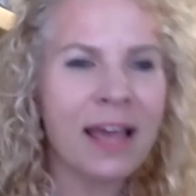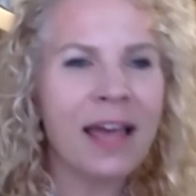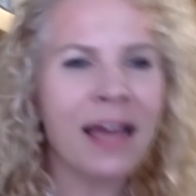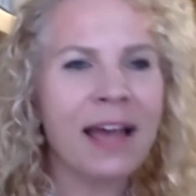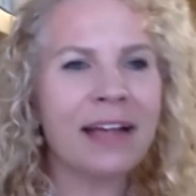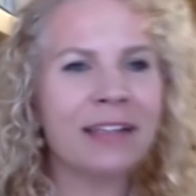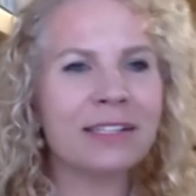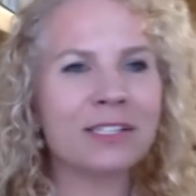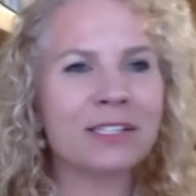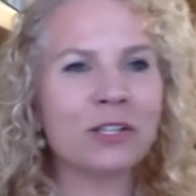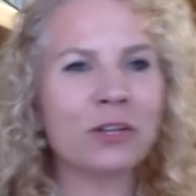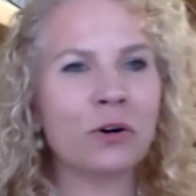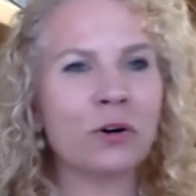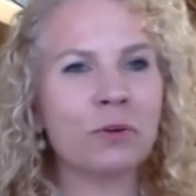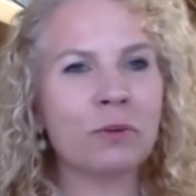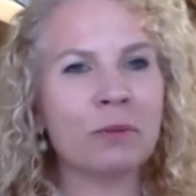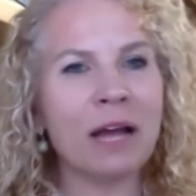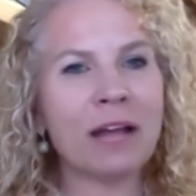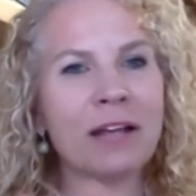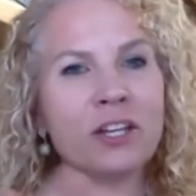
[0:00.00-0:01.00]
And
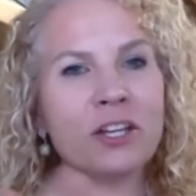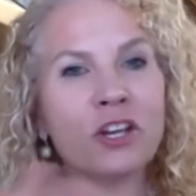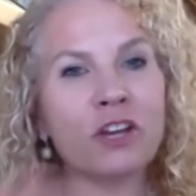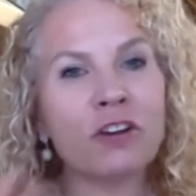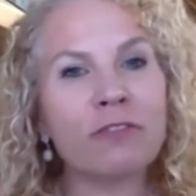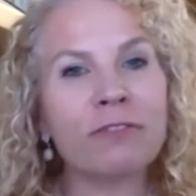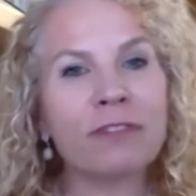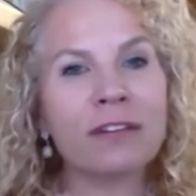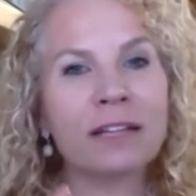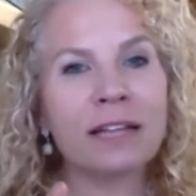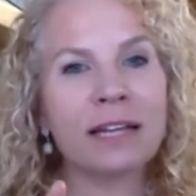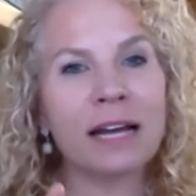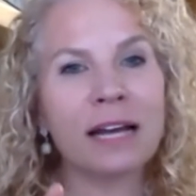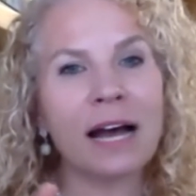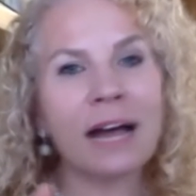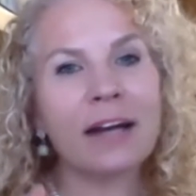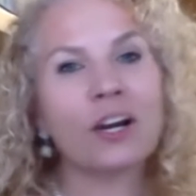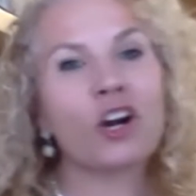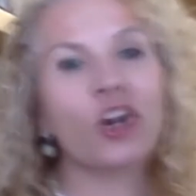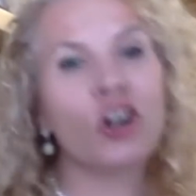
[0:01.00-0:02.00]
so, and you're feeling
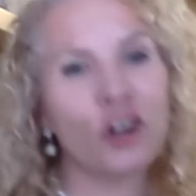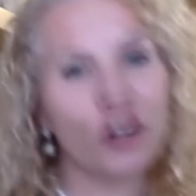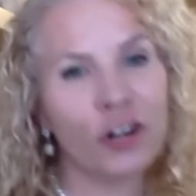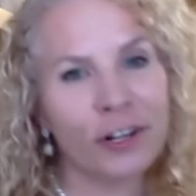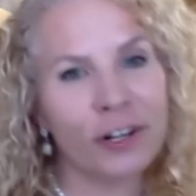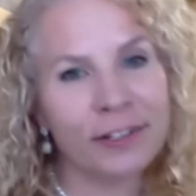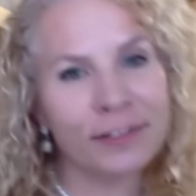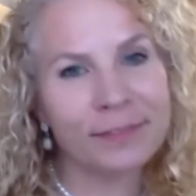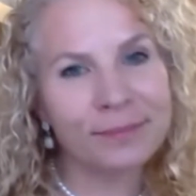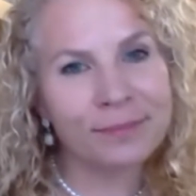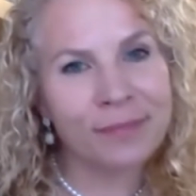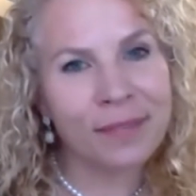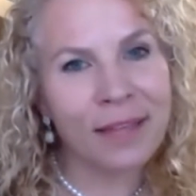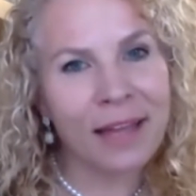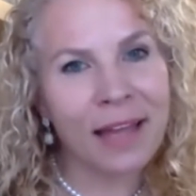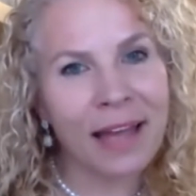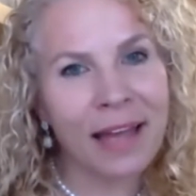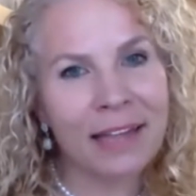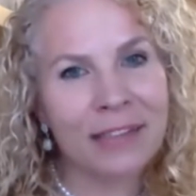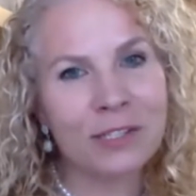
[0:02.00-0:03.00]
unheard.
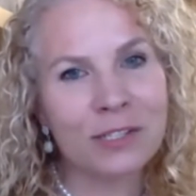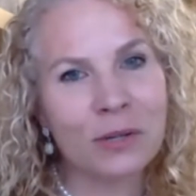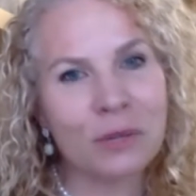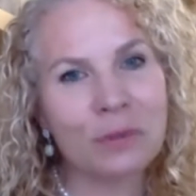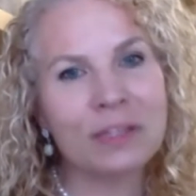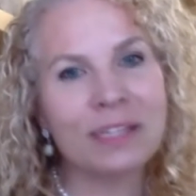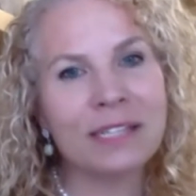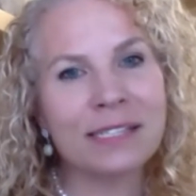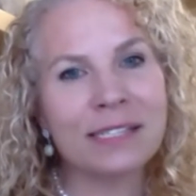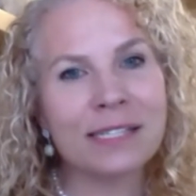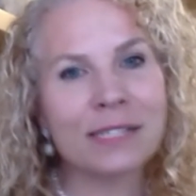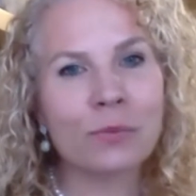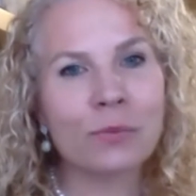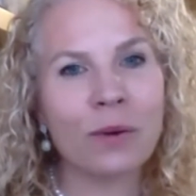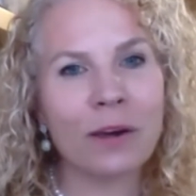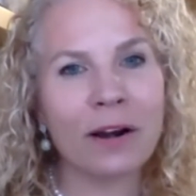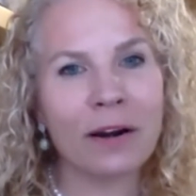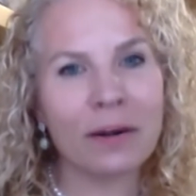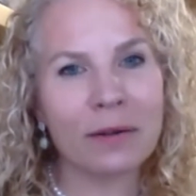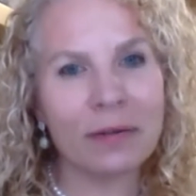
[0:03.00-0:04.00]
And so this is where